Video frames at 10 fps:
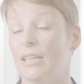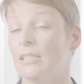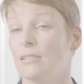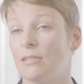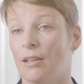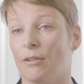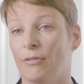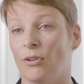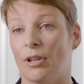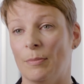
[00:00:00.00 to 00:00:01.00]
It is
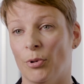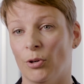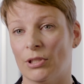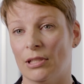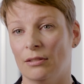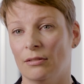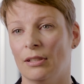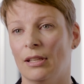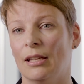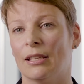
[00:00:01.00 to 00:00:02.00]
therefore important
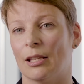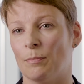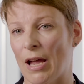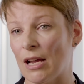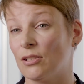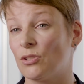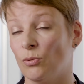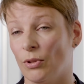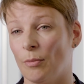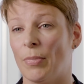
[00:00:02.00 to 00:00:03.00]
that banks
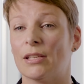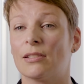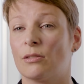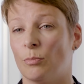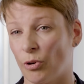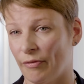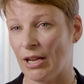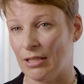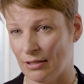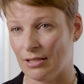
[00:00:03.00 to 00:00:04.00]
do their best to
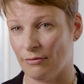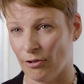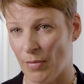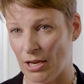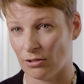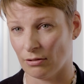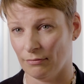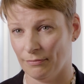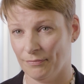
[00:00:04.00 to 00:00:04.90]
provide this information.